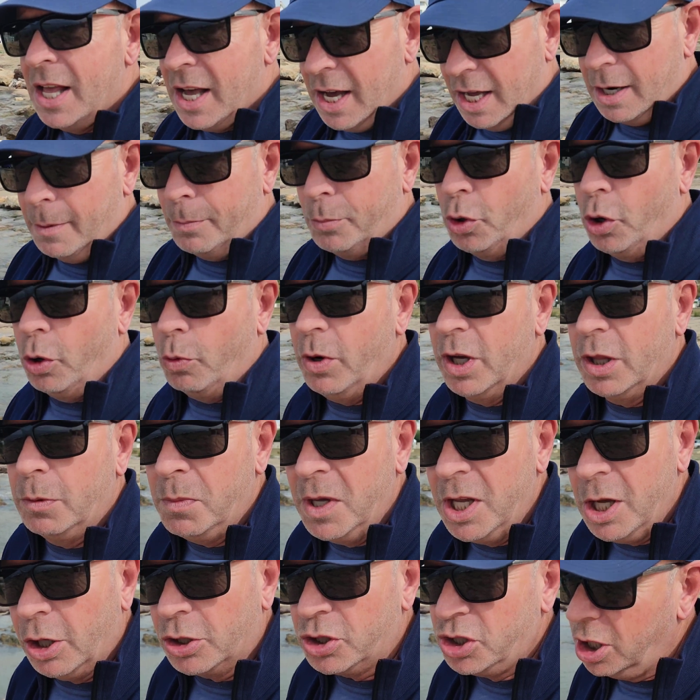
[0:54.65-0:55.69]
And I brought with
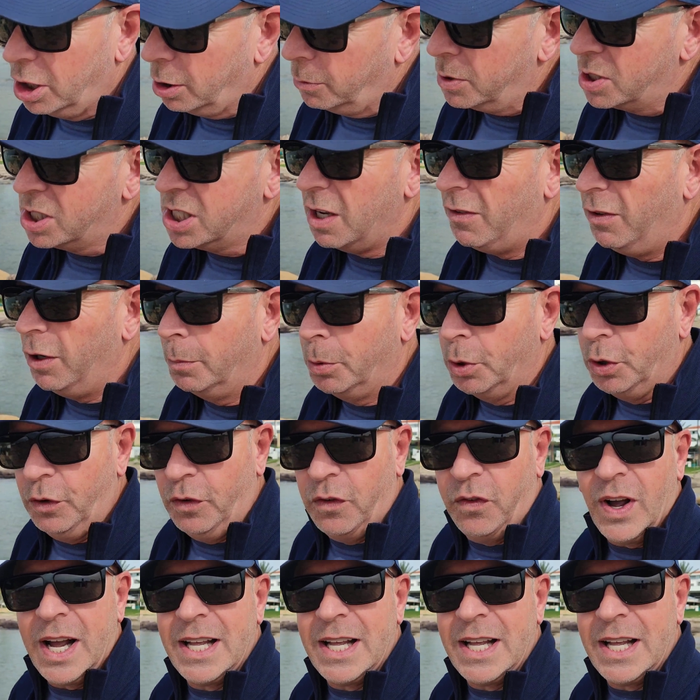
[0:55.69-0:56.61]
me Ochin Gracivia Labouf.